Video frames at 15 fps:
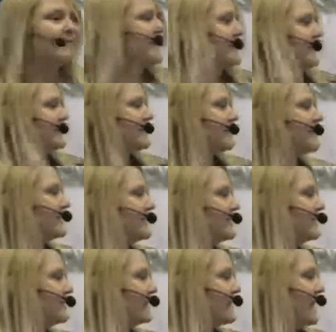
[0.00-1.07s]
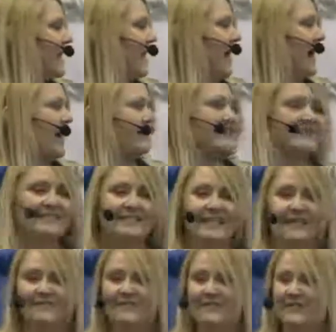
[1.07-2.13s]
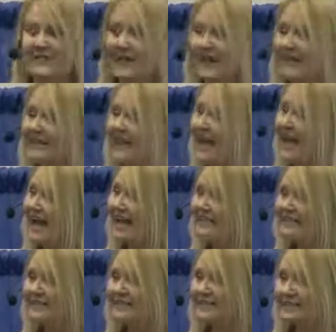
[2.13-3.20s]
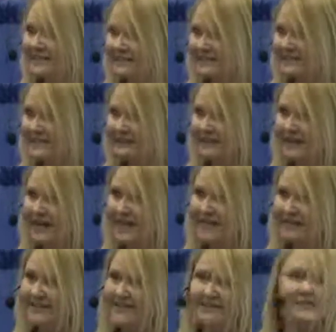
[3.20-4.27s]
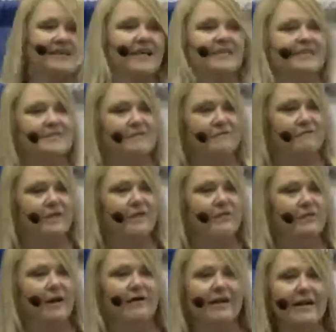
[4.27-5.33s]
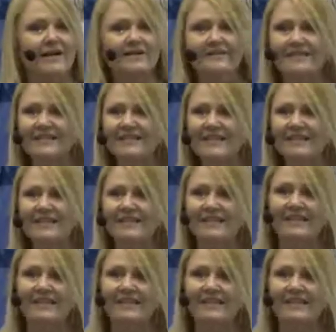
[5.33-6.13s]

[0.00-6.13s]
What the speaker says: make a difference. I have a savings plan and a spending plan. Takes the fear right out of it, doesn't